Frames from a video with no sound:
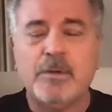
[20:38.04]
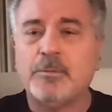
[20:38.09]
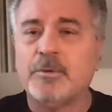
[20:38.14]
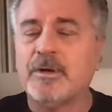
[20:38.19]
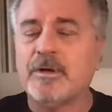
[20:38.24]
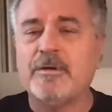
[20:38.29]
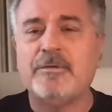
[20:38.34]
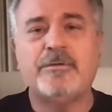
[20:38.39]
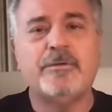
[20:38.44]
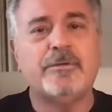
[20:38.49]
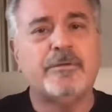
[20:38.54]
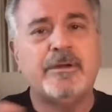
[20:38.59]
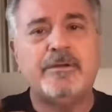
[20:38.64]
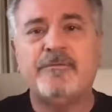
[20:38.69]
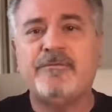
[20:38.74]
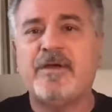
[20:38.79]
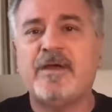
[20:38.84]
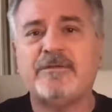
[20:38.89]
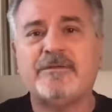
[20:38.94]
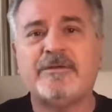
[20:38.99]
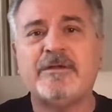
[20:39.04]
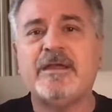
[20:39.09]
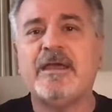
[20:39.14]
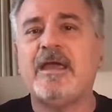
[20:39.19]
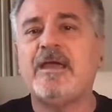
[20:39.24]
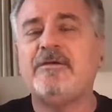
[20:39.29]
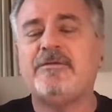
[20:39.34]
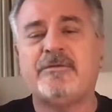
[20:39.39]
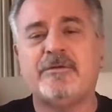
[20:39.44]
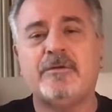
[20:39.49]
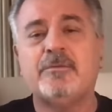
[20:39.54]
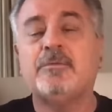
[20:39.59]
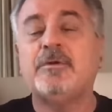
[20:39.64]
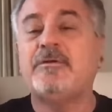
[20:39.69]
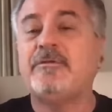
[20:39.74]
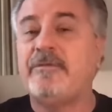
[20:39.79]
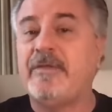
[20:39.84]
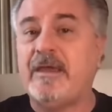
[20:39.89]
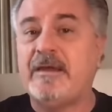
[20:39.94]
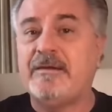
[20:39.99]
we're going to do an investigation,
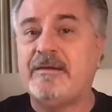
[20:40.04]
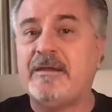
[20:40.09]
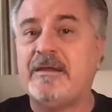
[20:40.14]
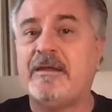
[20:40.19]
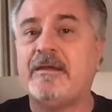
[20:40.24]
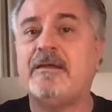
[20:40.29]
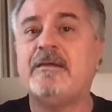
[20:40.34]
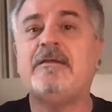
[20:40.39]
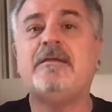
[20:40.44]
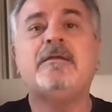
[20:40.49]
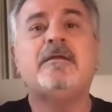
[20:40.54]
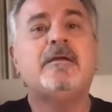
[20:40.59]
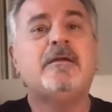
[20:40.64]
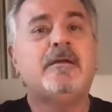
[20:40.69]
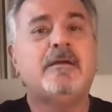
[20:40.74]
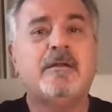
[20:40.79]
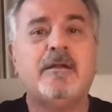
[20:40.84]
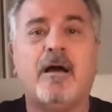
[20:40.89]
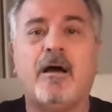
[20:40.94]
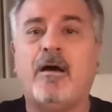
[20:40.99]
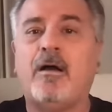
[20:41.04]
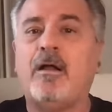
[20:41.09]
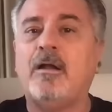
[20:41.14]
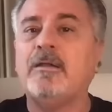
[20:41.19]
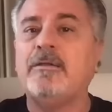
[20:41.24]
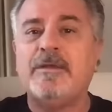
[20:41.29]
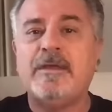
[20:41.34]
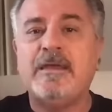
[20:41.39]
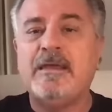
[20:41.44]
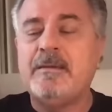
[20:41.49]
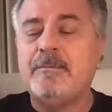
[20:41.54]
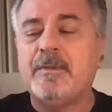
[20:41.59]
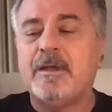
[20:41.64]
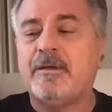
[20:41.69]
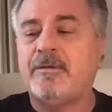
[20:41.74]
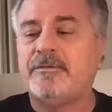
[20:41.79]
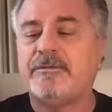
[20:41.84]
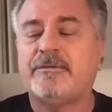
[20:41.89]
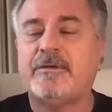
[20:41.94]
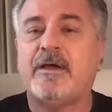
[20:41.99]
which they did. All of the
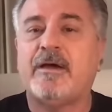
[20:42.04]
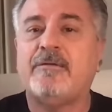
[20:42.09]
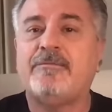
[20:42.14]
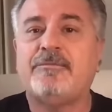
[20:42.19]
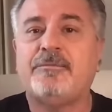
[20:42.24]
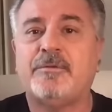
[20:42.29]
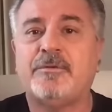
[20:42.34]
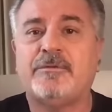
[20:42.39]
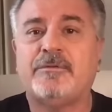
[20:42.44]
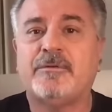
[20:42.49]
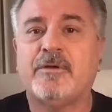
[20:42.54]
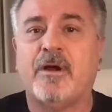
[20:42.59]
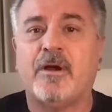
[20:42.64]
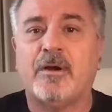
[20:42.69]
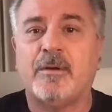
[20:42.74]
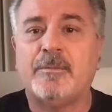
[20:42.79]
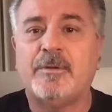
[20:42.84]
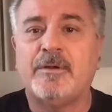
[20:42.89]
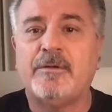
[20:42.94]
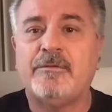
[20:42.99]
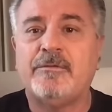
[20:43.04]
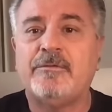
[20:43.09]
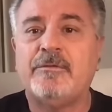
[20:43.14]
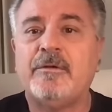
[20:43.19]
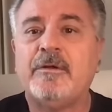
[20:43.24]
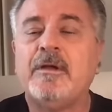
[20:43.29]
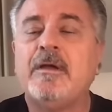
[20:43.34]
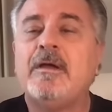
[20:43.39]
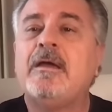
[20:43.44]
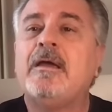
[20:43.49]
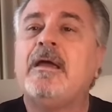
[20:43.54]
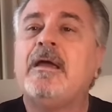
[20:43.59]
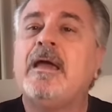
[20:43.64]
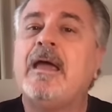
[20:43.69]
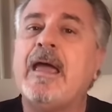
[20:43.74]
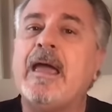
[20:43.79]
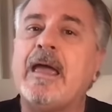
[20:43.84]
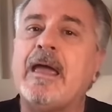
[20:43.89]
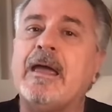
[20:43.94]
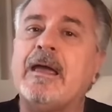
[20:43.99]
email stuff, it's garbage.
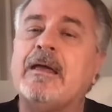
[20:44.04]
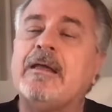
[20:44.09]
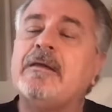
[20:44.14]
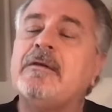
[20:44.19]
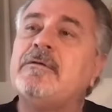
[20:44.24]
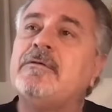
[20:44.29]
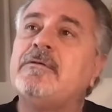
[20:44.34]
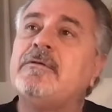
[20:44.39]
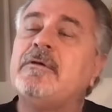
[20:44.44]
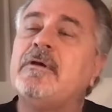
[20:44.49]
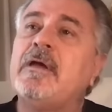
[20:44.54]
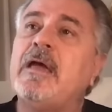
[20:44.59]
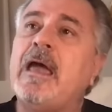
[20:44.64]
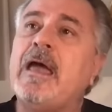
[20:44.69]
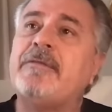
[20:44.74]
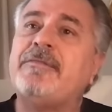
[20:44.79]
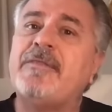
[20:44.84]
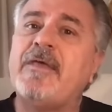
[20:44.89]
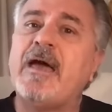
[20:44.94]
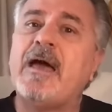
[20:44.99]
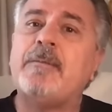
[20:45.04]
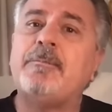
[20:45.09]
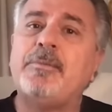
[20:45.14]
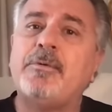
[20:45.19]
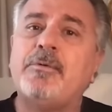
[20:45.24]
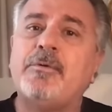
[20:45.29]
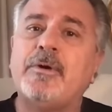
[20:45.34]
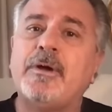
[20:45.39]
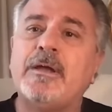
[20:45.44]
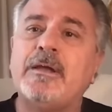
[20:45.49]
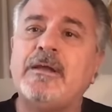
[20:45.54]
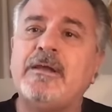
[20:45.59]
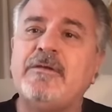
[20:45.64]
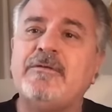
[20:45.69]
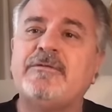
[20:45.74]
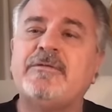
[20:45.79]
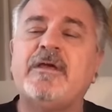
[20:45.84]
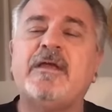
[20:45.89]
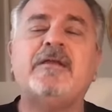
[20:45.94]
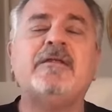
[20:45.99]
And at that point, he
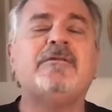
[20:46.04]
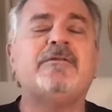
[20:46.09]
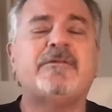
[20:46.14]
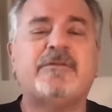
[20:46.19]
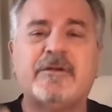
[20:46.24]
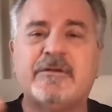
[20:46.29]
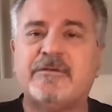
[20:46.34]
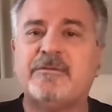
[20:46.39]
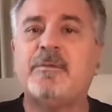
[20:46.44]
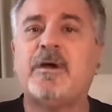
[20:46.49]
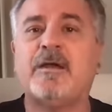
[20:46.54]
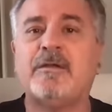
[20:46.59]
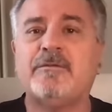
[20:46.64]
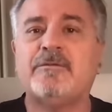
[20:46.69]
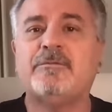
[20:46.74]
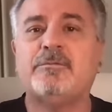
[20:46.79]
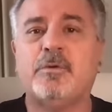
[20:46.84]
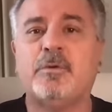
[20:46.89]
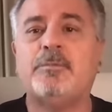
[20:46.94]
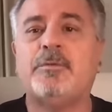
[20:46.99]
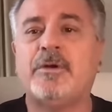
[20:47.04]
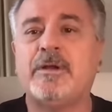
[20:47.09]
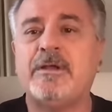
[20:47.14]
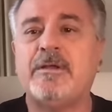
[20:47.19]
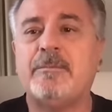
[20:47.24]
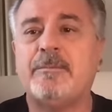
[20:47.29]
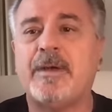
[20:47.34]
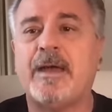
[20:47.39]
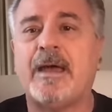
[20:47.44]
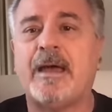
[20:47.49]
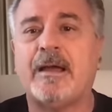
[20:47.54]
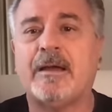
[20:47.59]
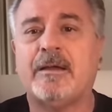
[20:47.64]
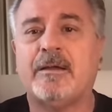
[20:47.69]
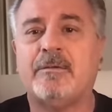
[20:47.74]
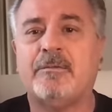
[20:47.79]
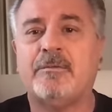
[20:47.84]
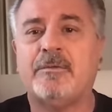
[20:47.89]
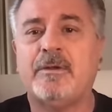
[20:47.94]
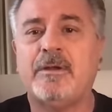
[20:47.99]
said, in six months, we'll bring you
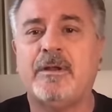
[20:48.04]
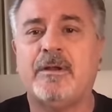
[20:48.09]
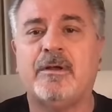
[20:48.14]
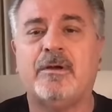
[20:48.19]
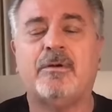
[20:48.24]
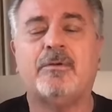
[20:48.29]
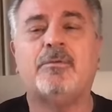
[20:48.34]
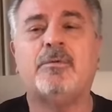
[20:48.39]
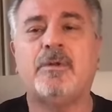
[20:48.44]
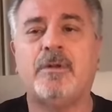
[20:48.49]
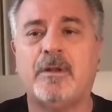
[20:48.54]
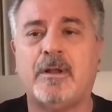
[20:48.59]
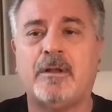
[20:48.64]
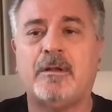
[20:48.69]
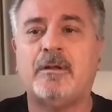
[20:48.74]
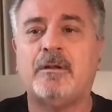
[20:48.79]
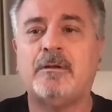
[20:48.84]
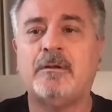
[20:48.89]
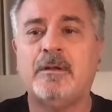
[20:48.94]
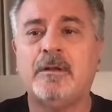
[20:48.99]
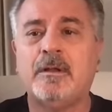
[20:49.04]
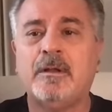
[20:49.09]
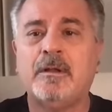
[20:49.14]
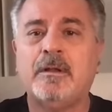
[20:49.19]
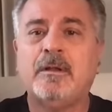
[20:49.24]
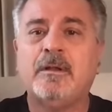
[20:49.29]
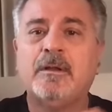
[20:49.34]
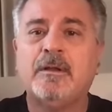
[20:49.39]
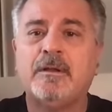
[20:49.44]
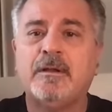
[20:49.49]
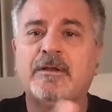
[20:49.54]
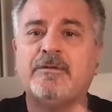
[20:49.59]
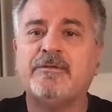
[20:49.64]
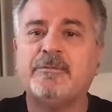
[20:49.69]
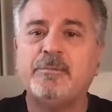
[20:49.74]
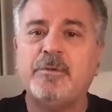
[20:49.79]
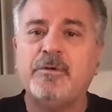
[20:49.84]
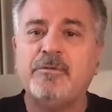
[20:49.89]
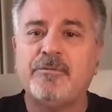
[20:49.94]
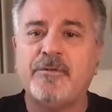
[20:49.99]
back and, you know, we'll all,
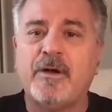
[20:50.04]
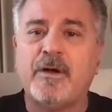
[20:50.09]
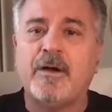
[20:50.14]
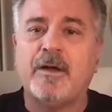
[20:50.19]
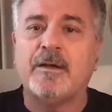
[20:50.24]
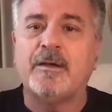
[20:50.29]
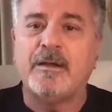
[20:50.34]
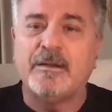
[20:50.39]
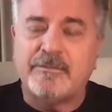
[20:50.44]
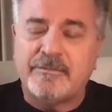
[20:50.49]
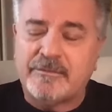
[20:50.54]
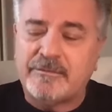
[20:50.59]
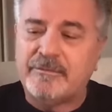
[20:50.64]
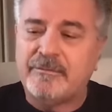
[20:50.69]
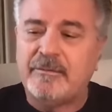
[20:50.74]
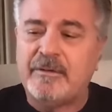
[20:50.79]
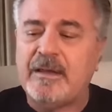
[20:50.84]
let's move on. Let's,